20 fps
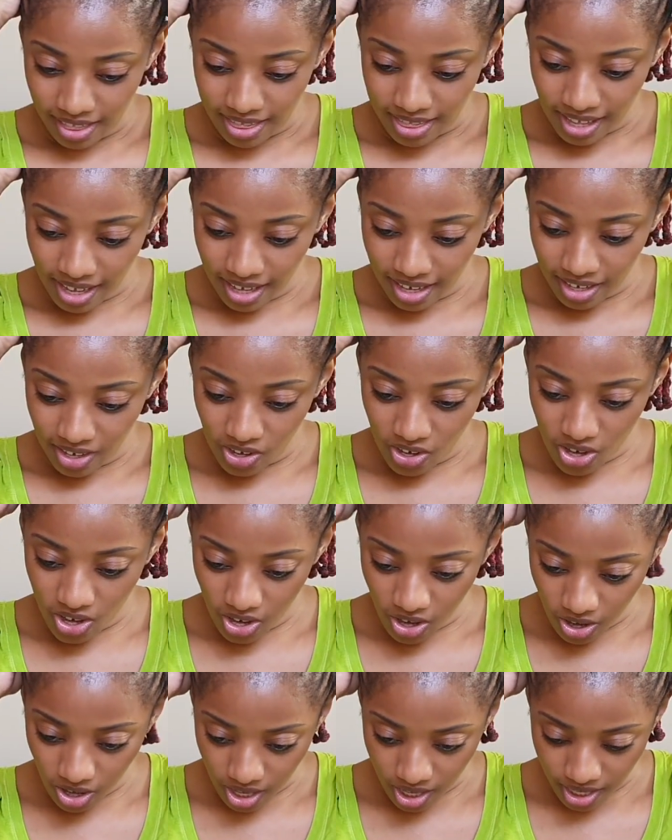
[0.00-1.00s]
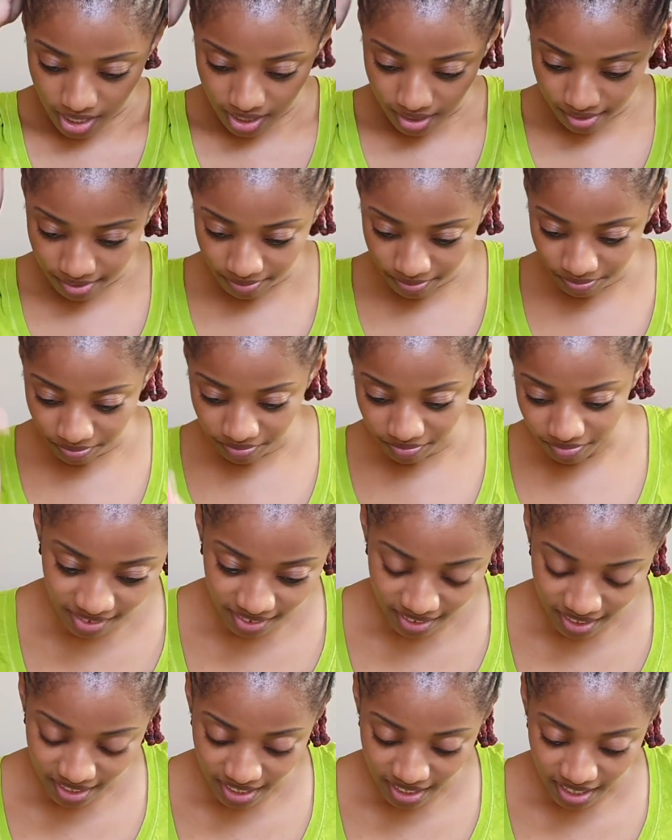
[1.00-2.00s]
Thank God
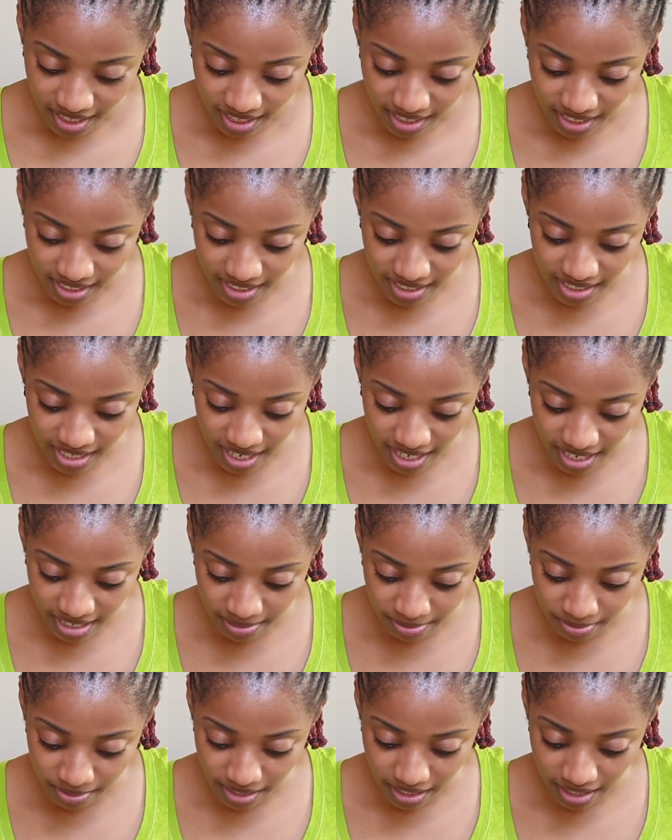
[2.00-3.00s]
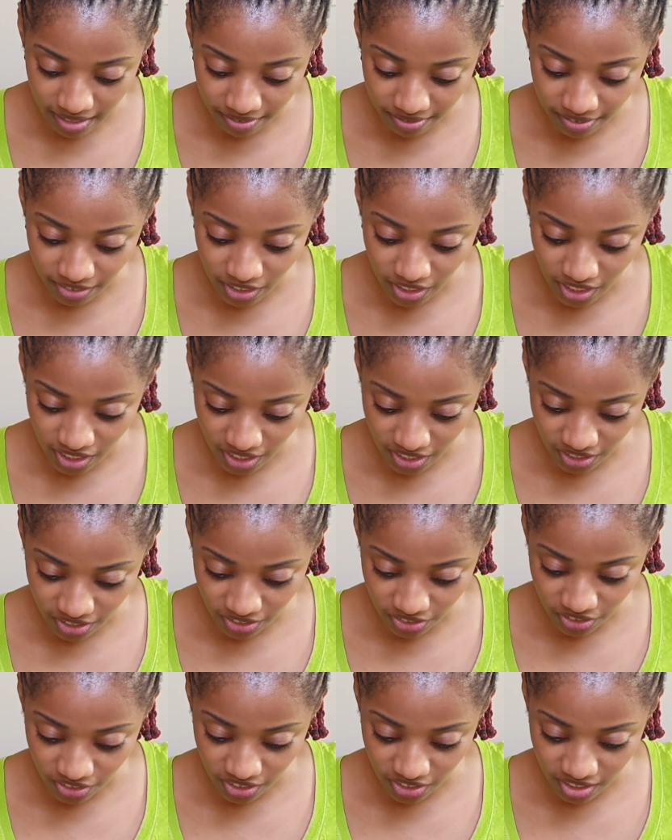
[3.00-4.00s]
that the times have
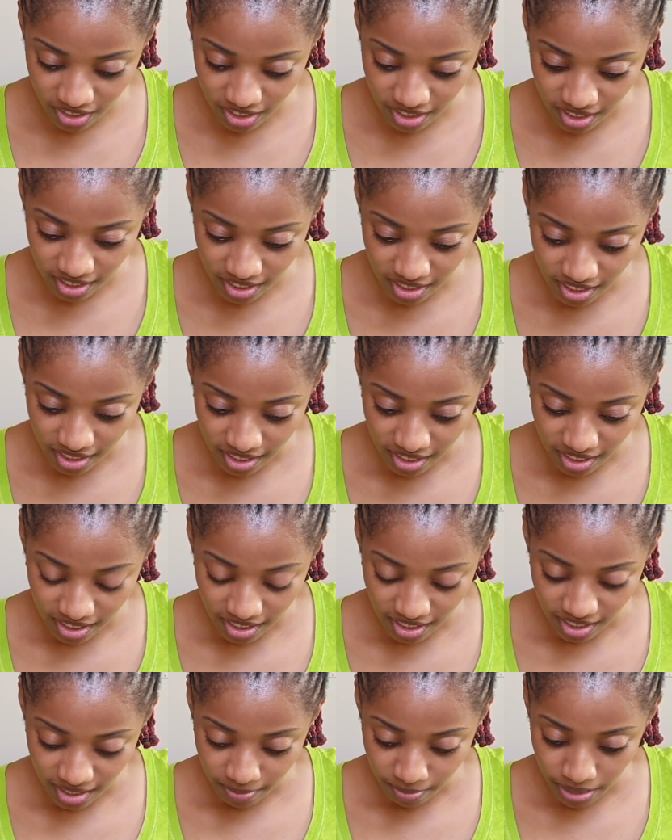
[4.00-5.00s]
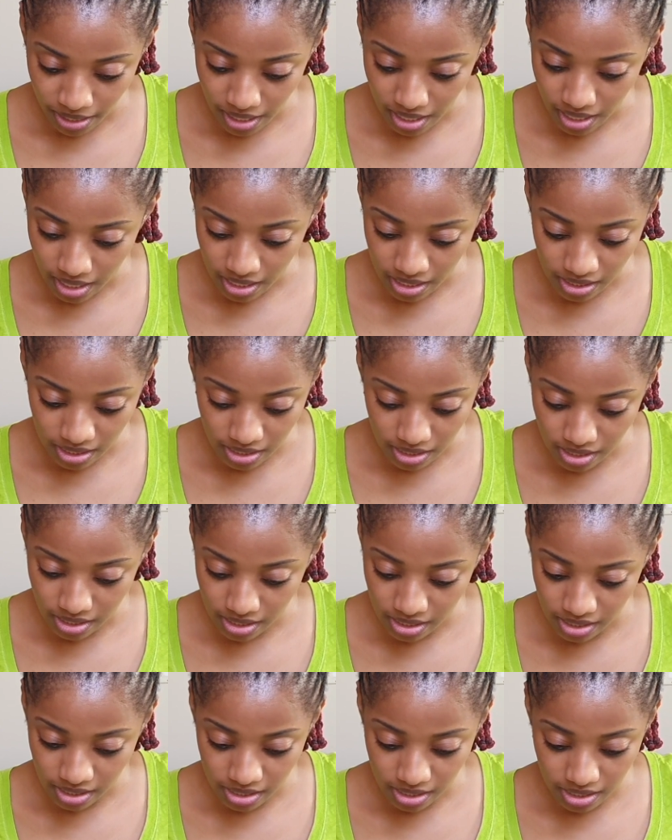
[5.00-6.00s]
changed.
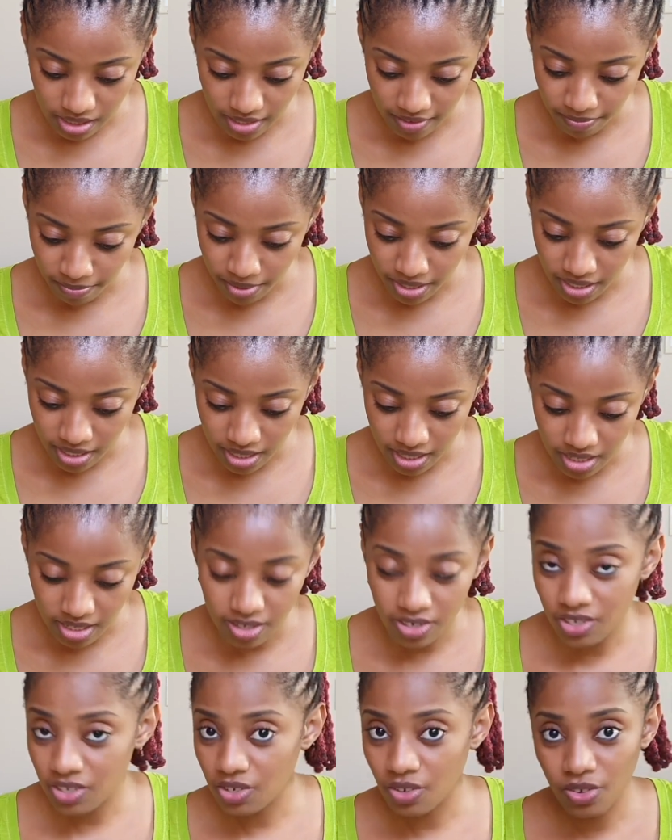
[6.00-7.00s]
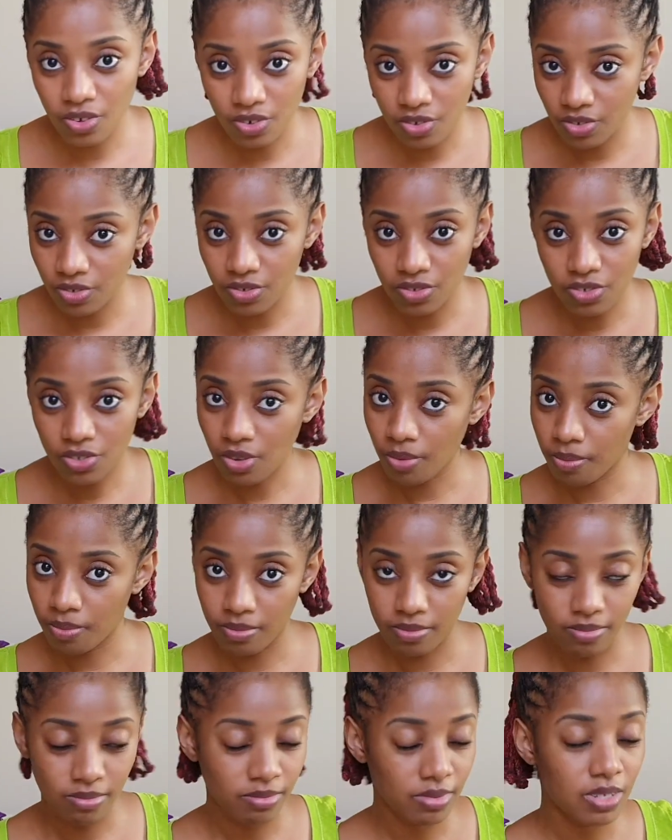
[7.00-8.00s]
Because if Mendenier saw
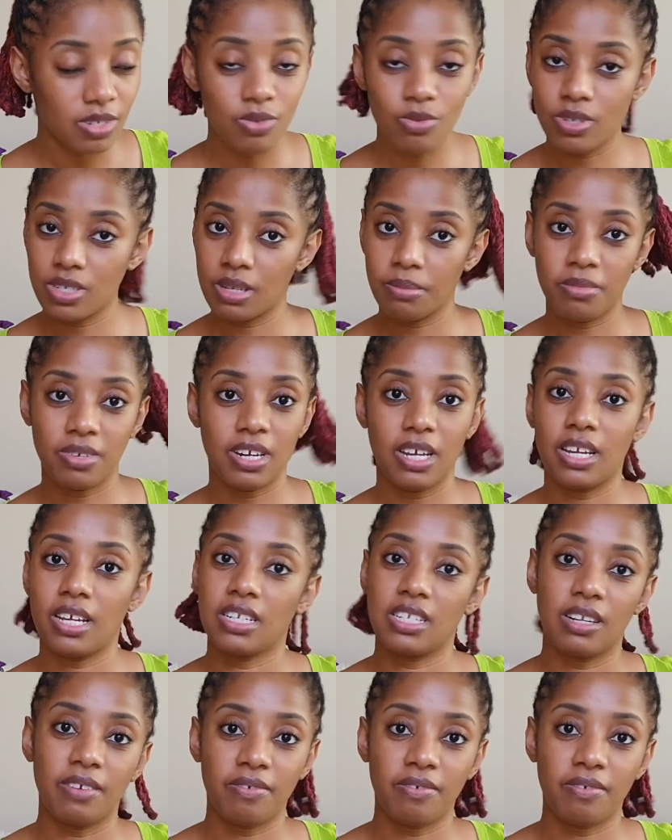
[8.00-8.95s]
something, I know some would catch a